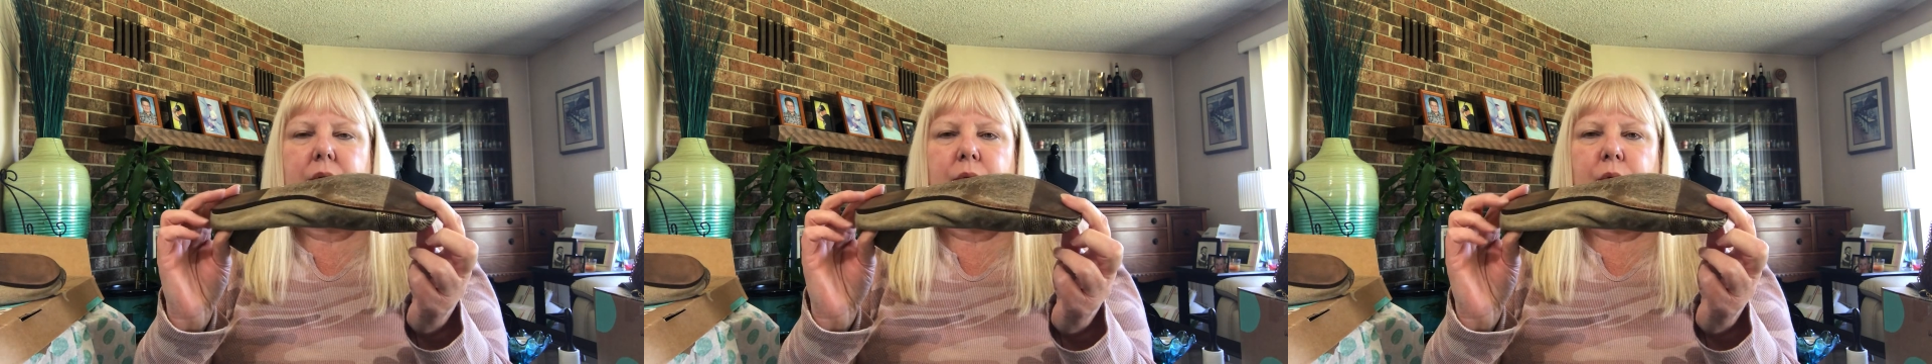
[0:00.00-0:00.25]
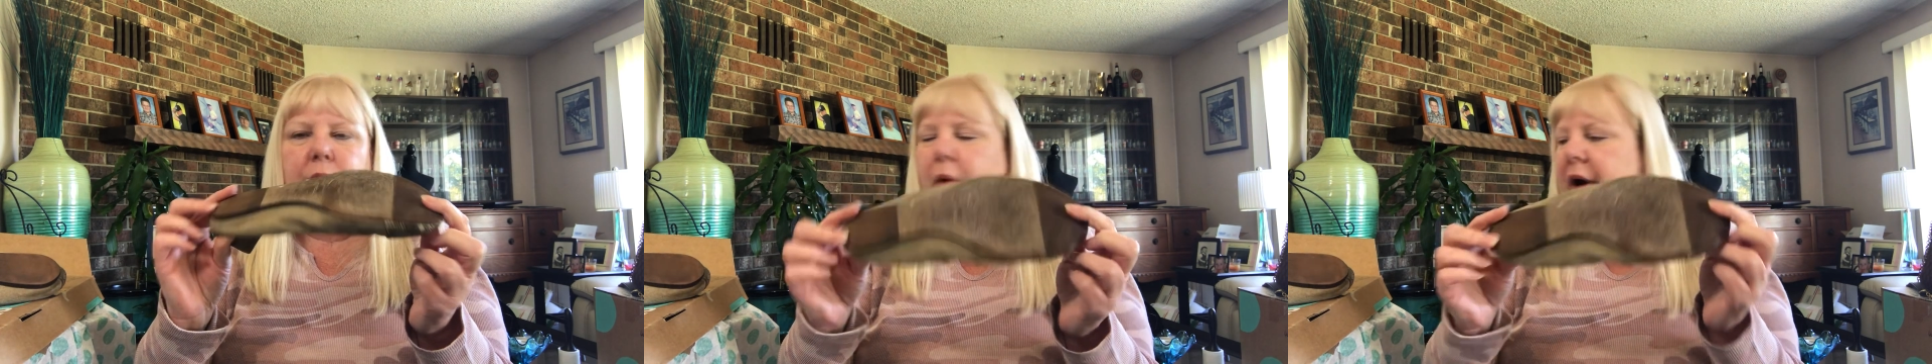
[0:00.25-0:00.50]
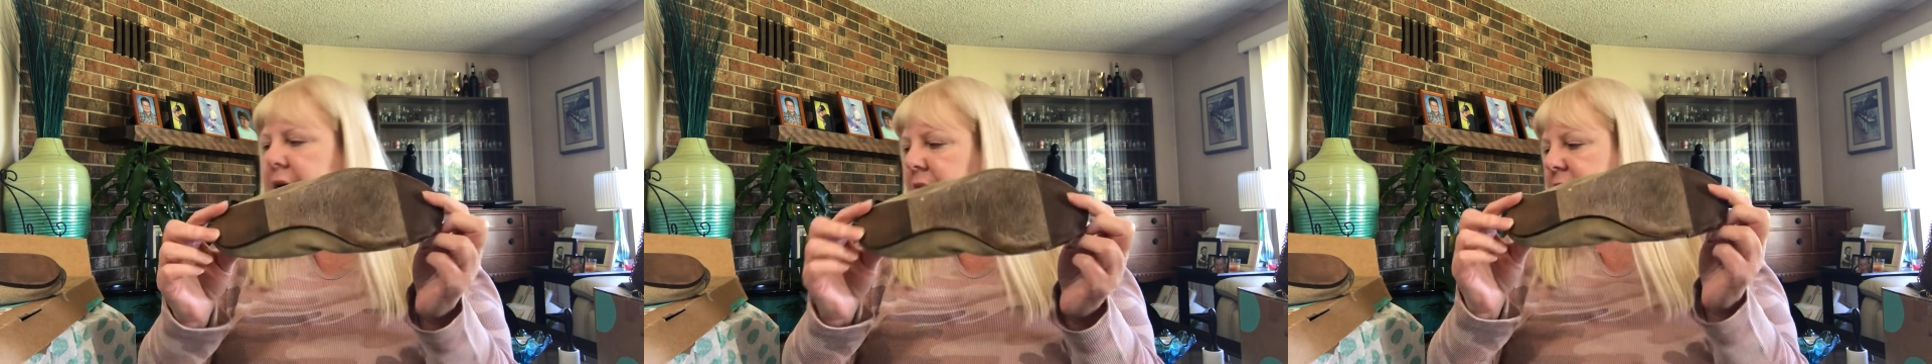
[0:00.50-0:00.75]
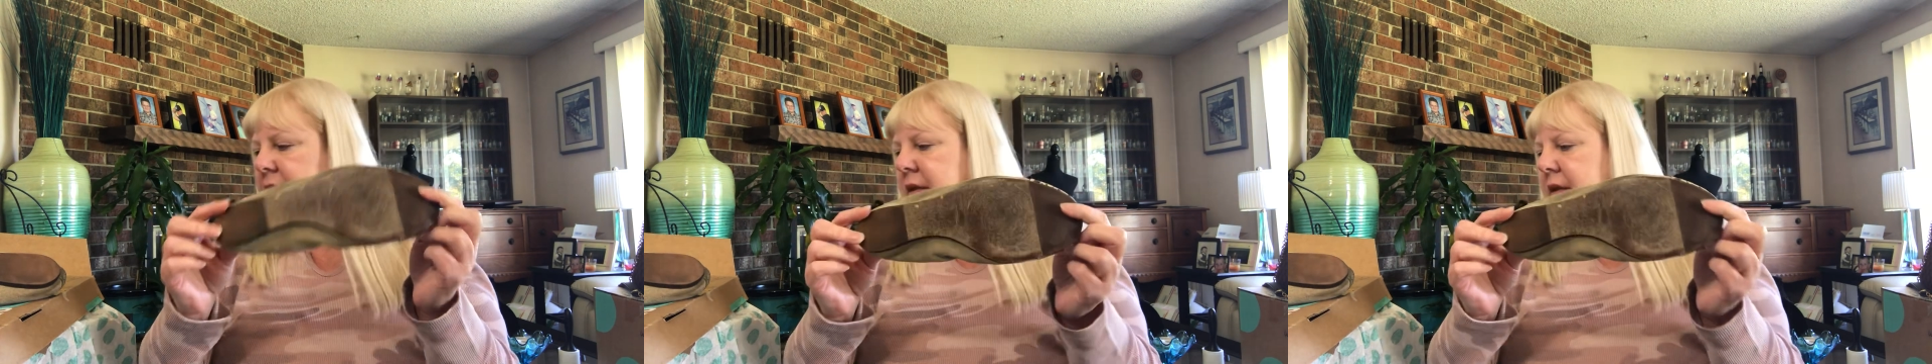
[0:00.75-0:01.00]
would wear
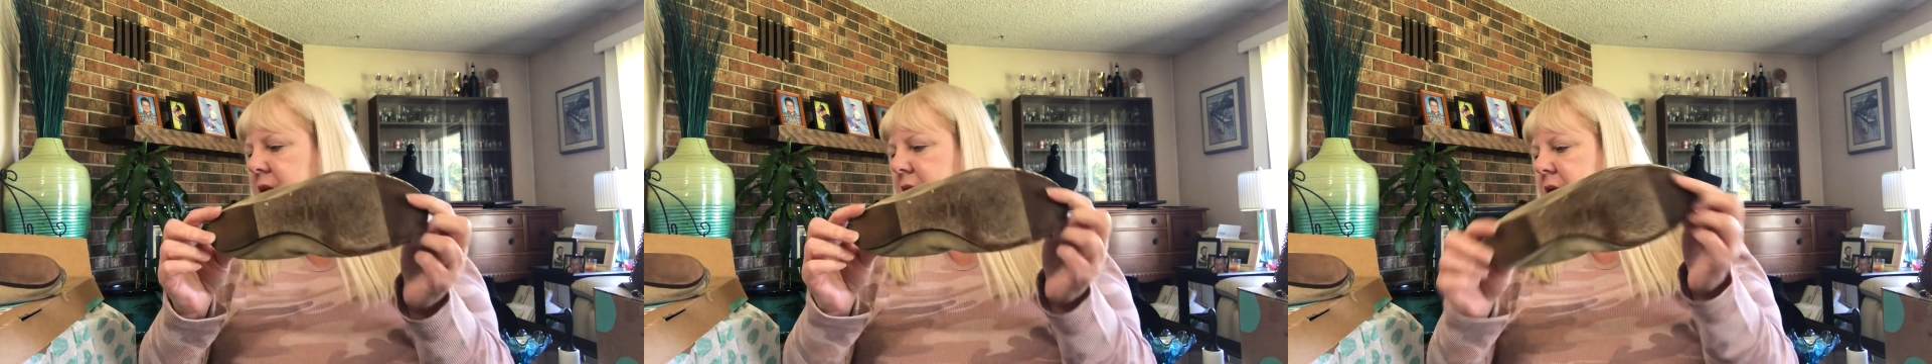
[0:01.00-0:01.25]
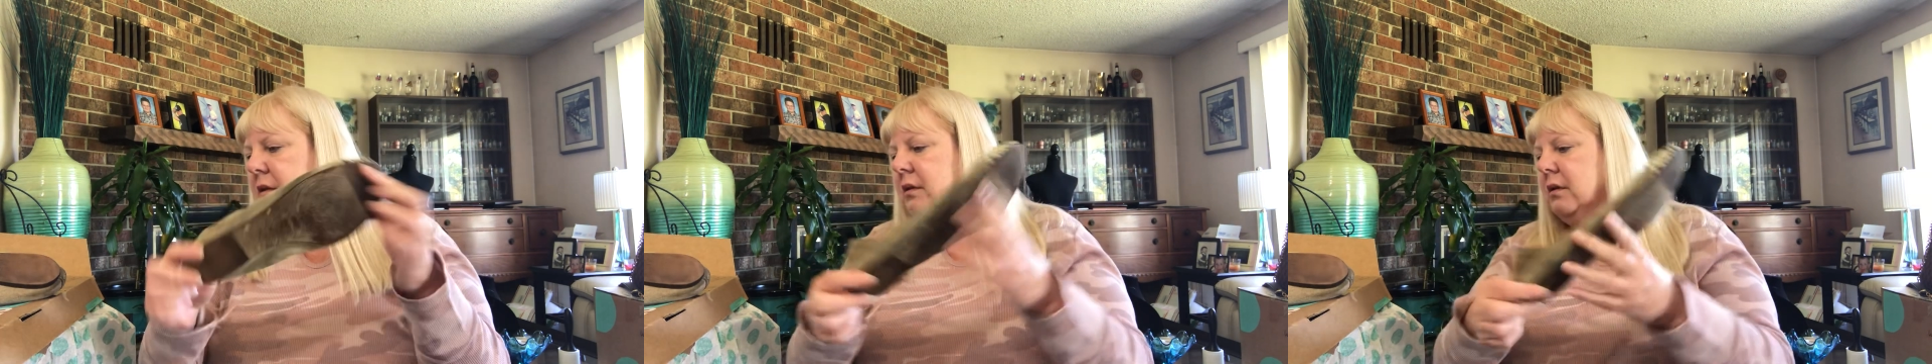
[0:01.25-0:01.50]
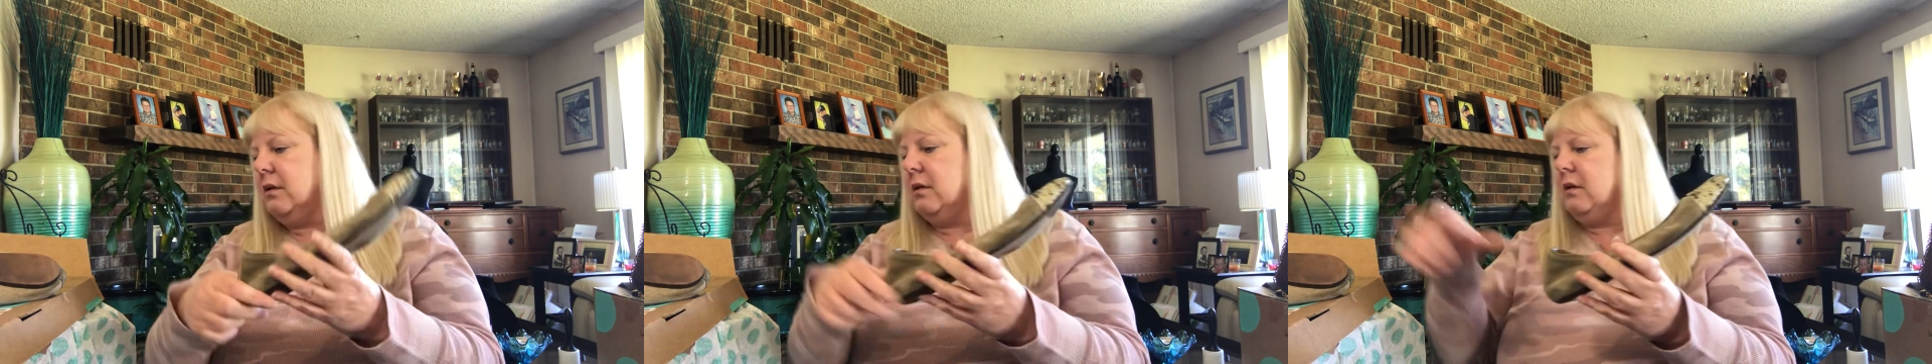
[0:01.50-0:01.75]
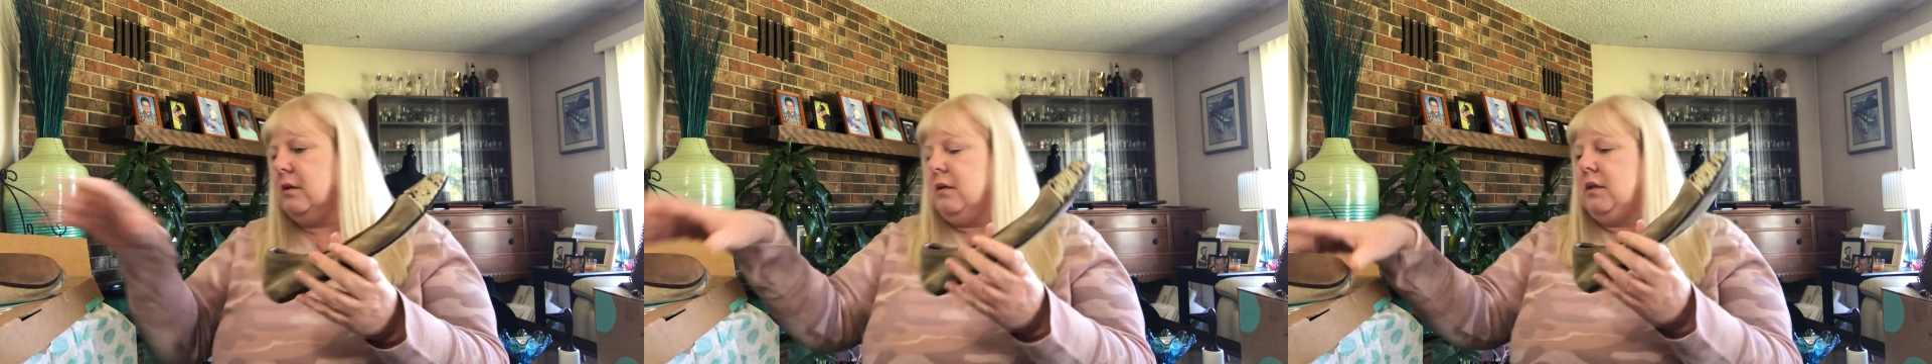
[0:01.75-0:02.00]
these
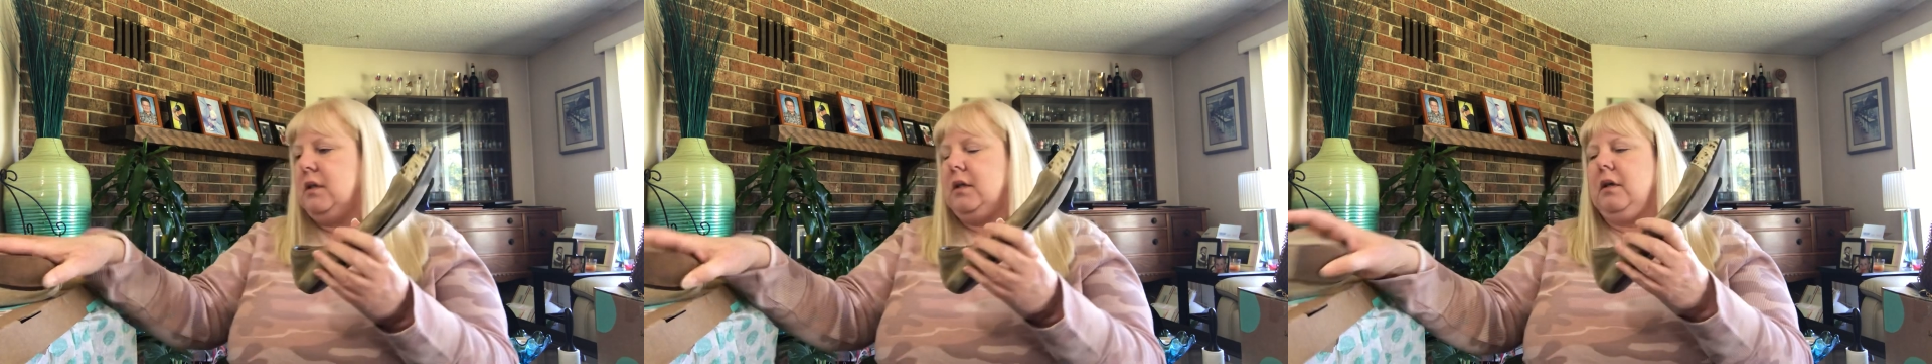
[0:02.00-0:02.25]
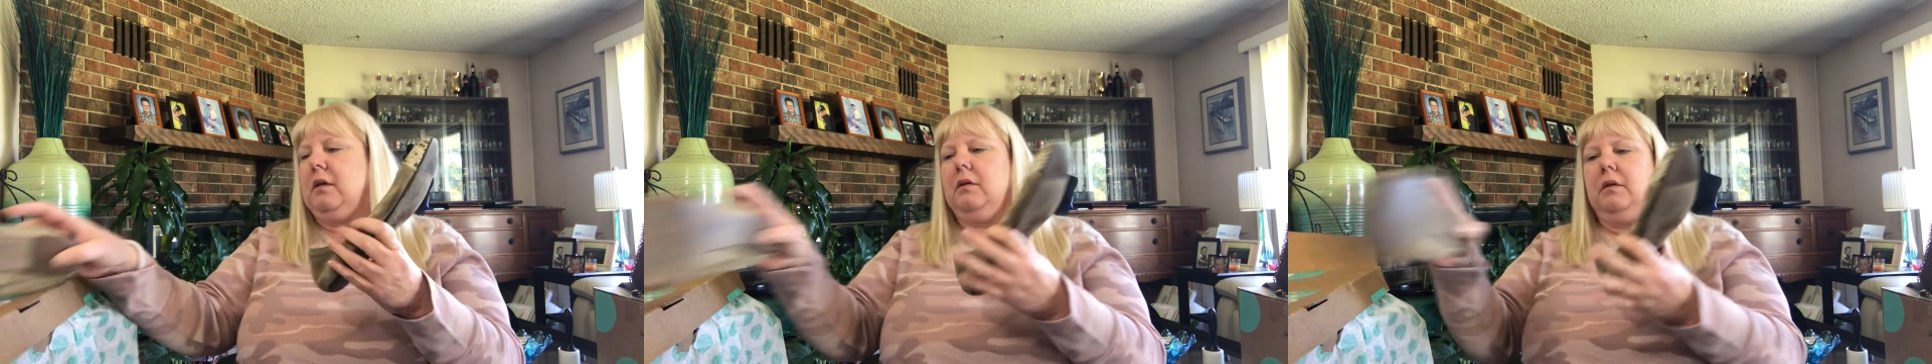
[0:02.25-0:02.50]
still.